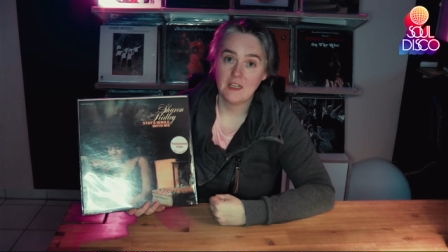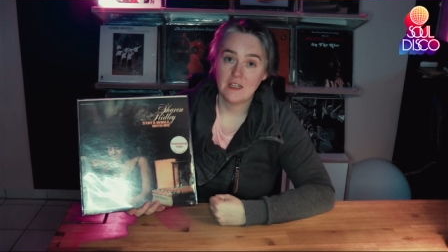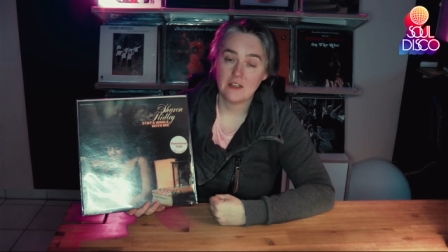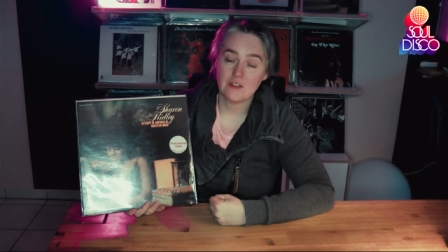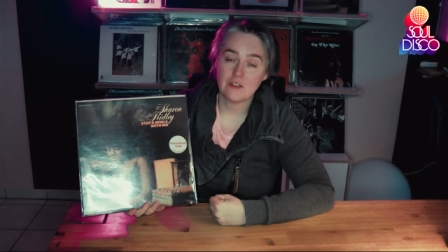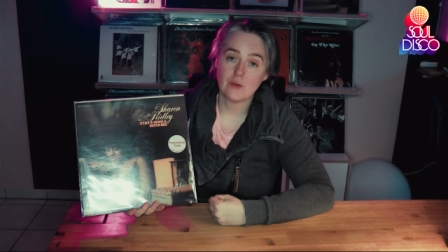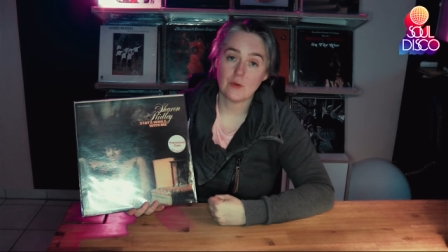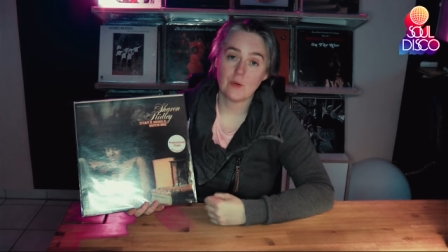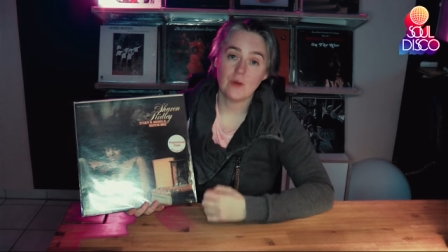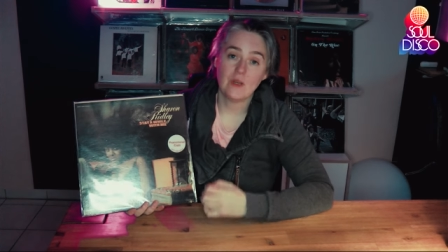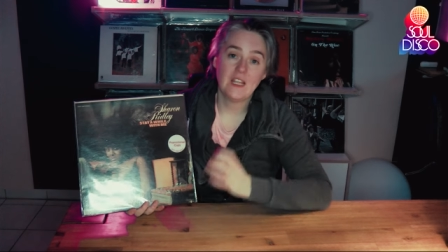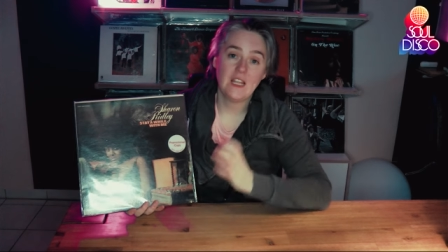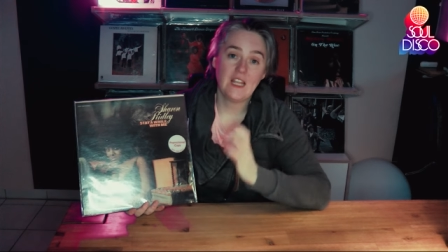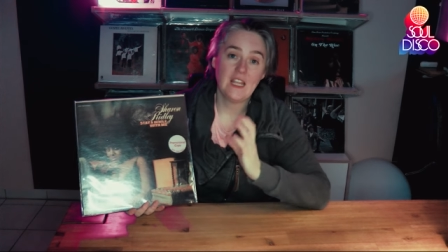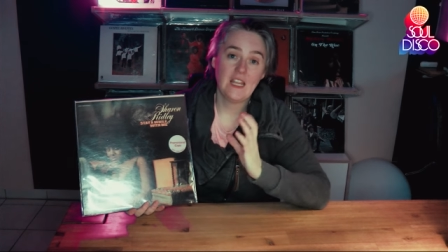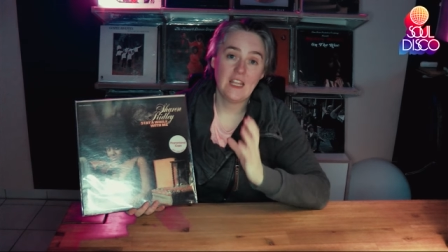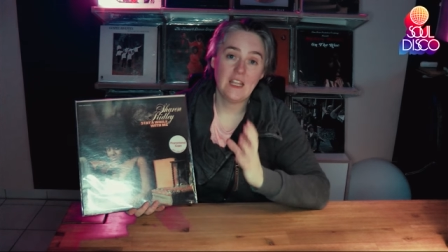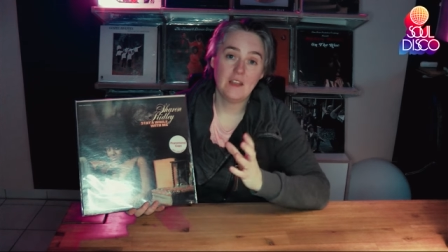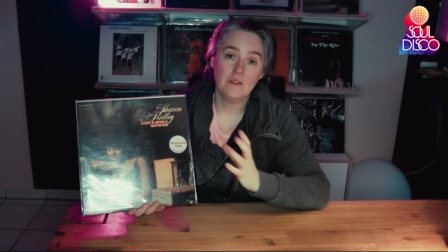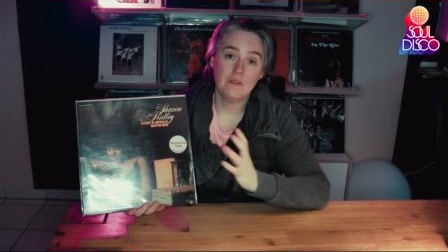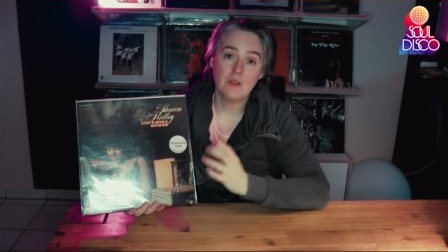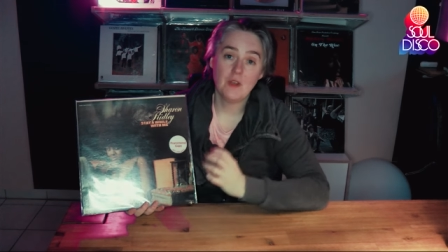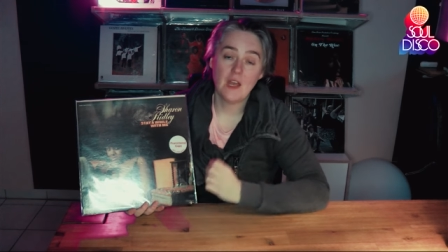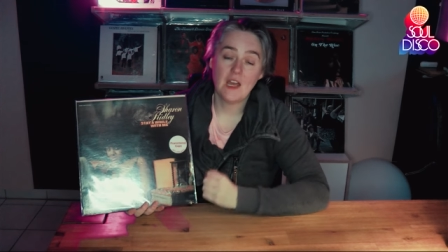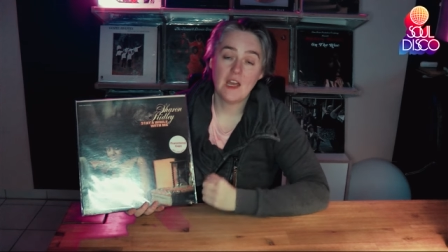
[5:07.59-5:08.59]
So
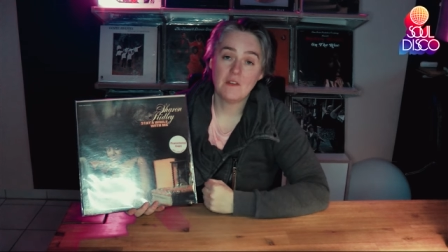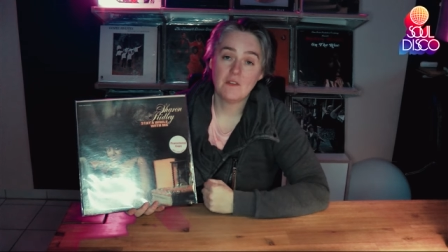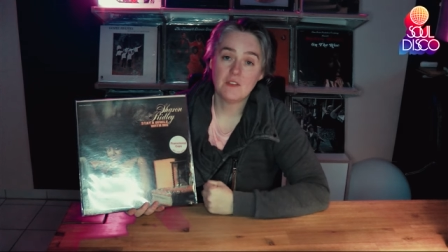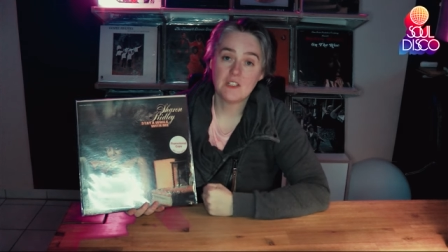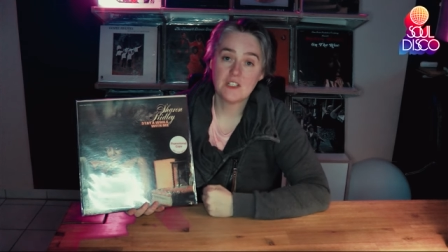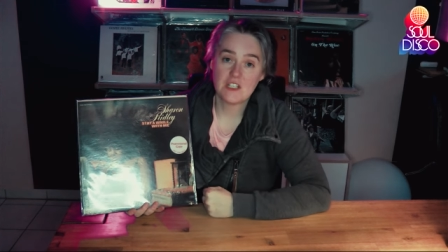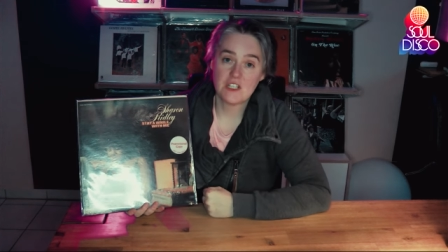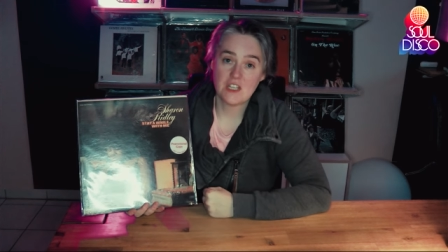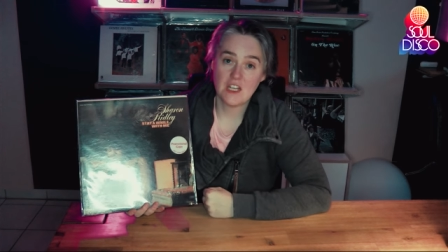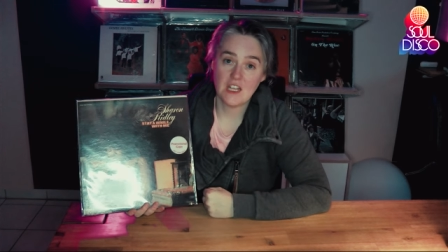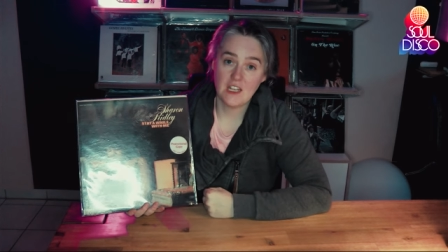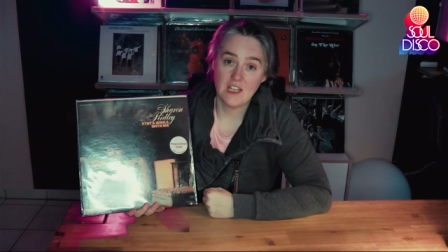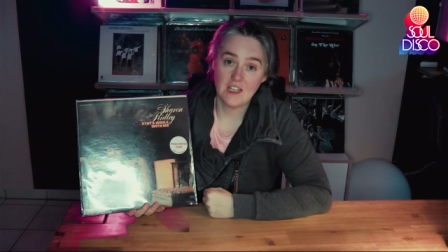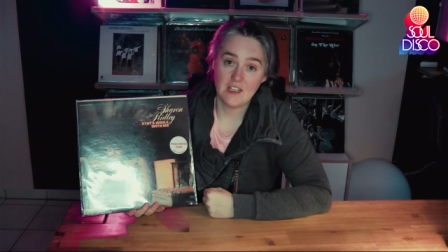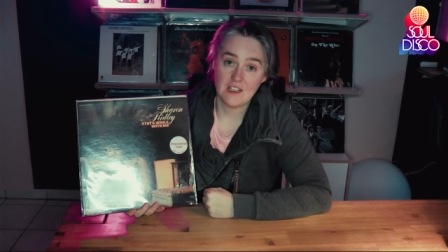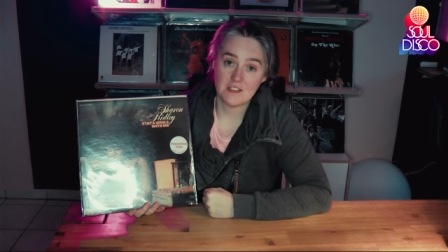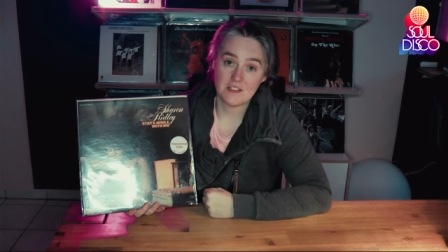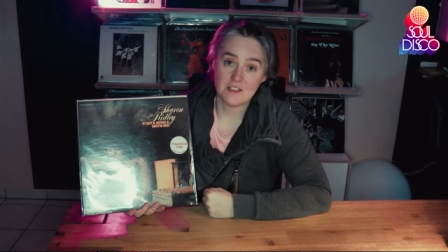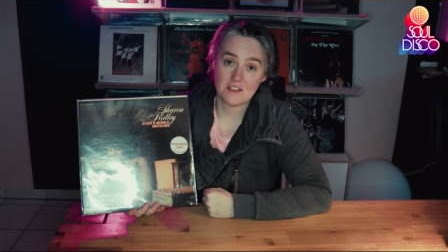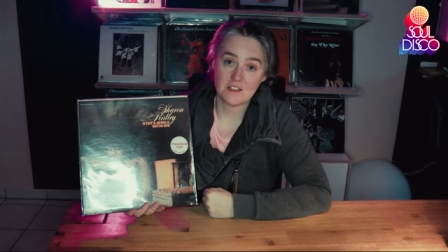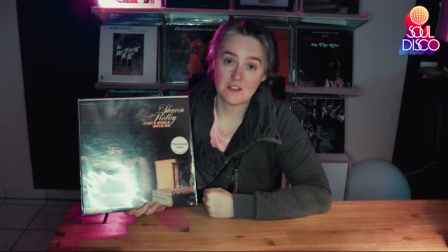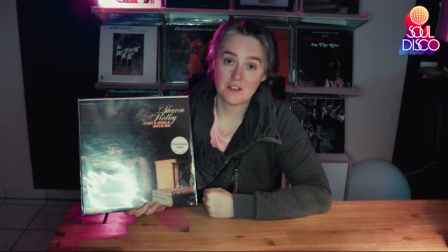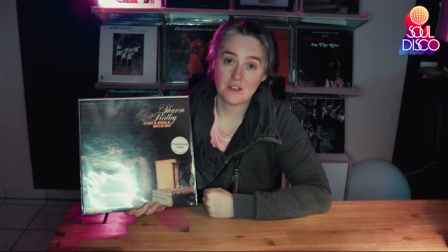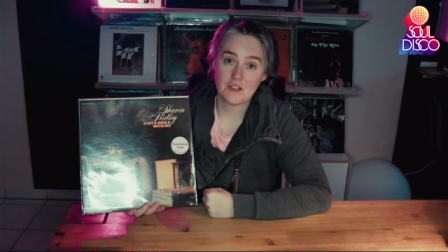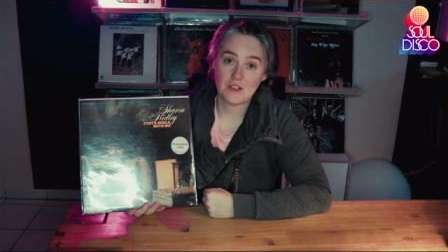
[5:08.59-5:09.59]
if you have a
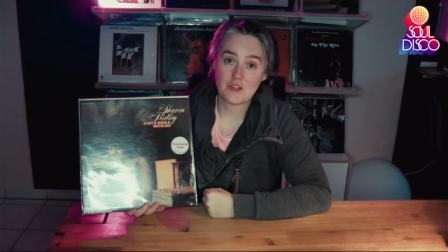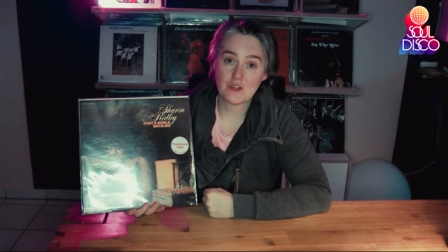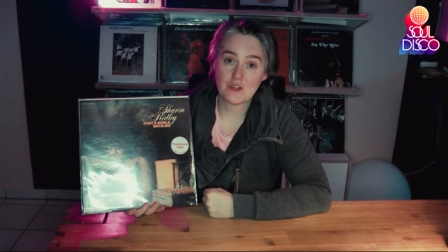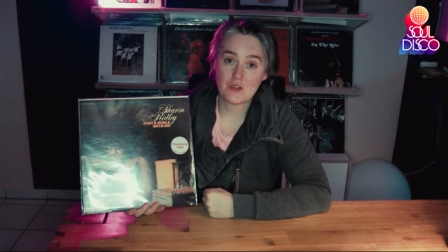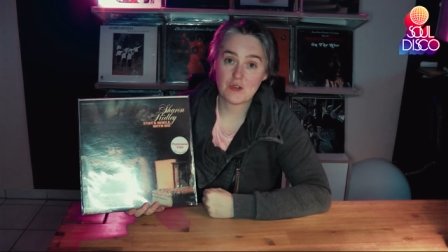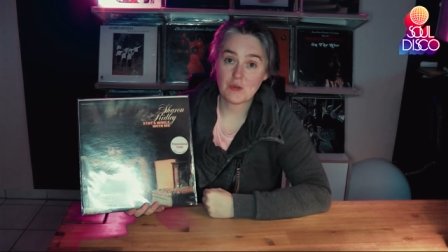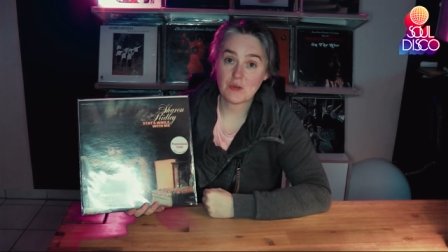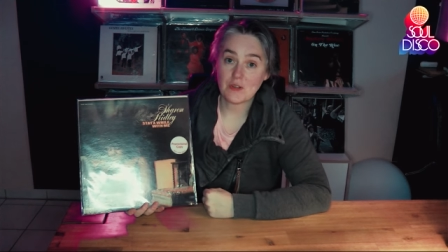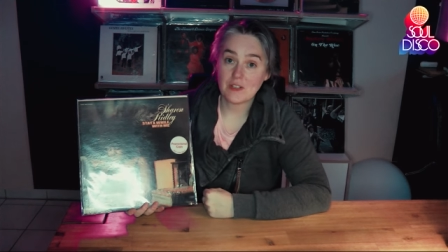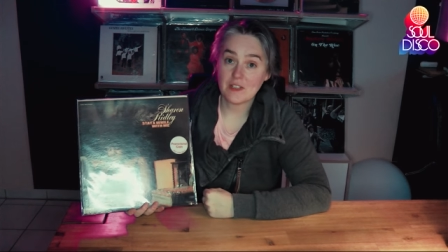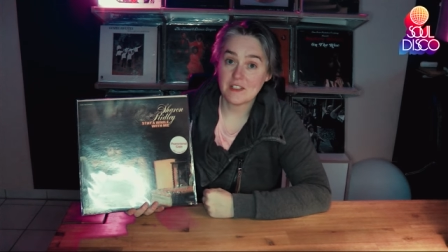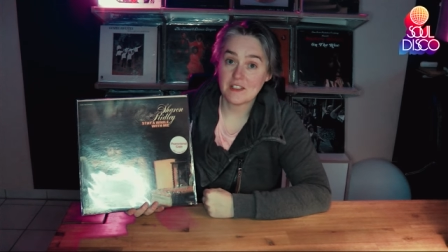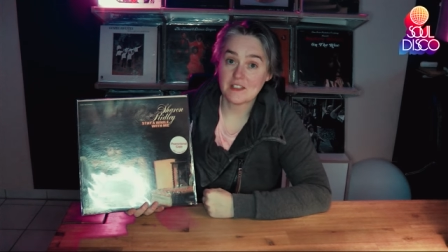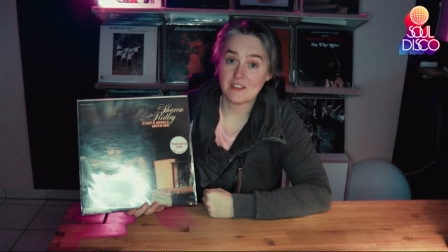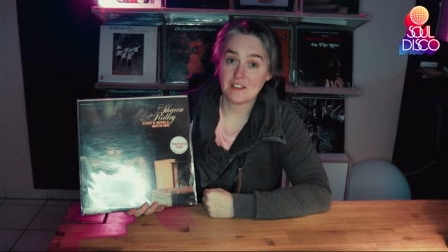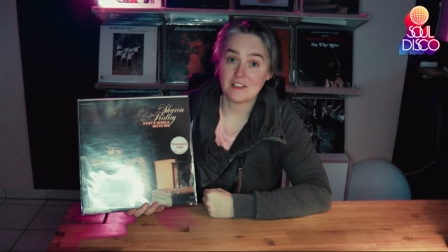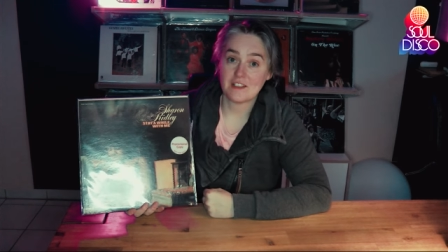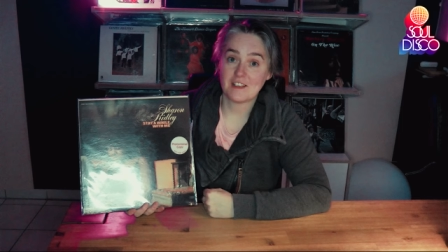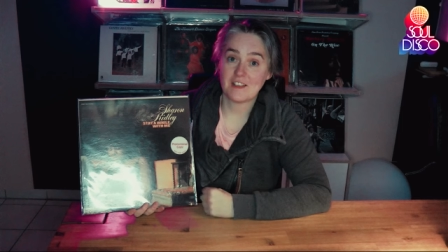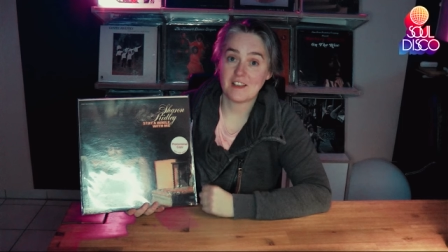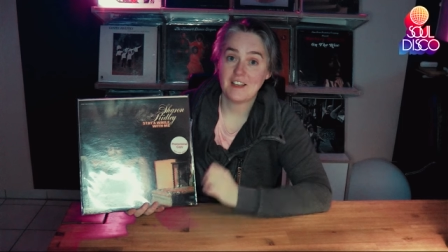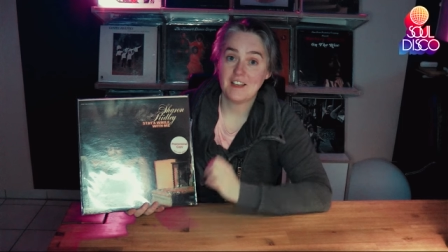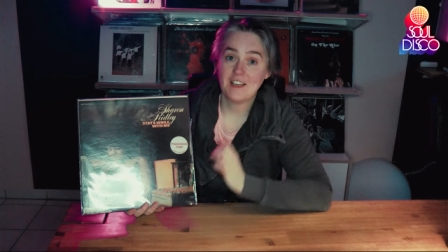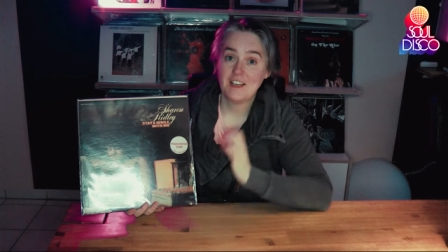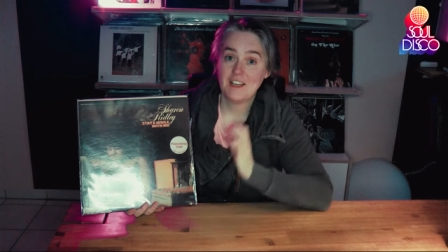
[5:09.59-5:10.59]
chance to
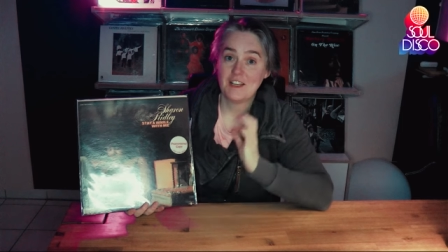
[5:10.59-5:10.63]
listen